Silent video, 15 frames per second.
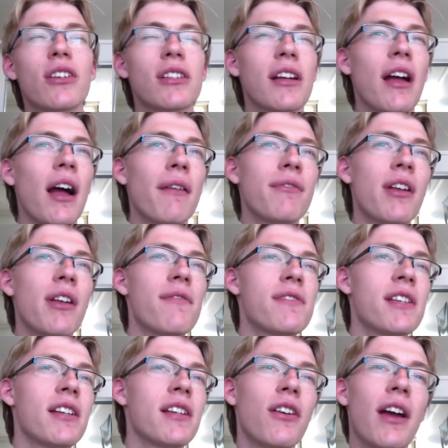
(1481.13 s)
because I've
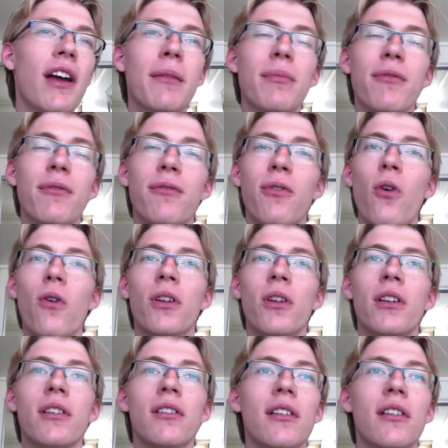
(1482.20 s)
seen her act before,
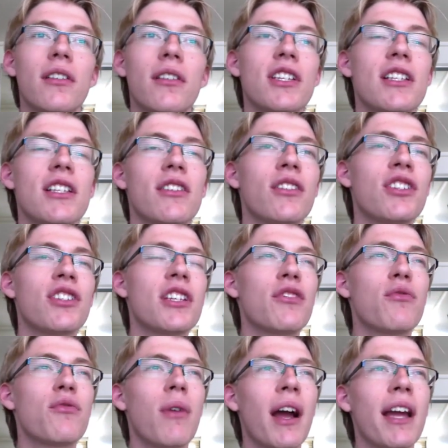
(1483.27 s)
and she's
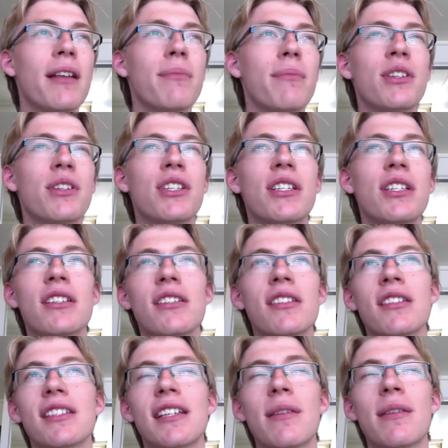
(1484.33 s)
great, but she just
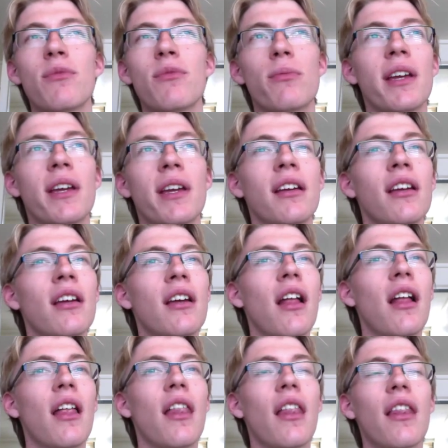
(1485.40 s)
doesn't seem to be
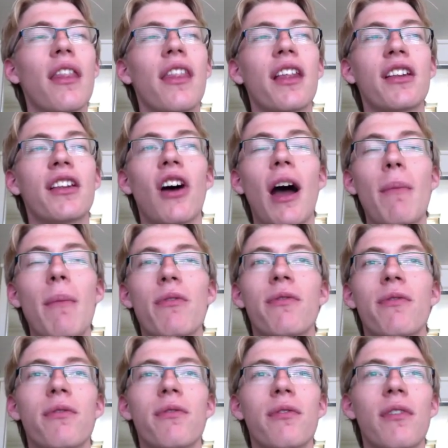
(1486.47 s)
the type
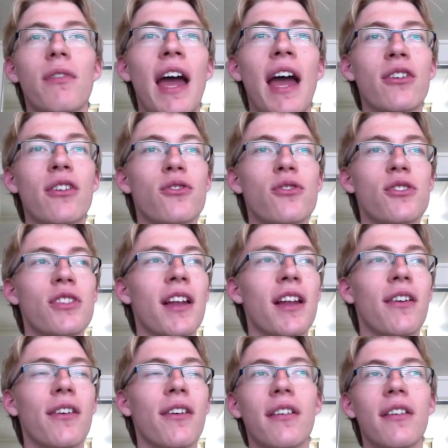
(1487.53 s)
of actress that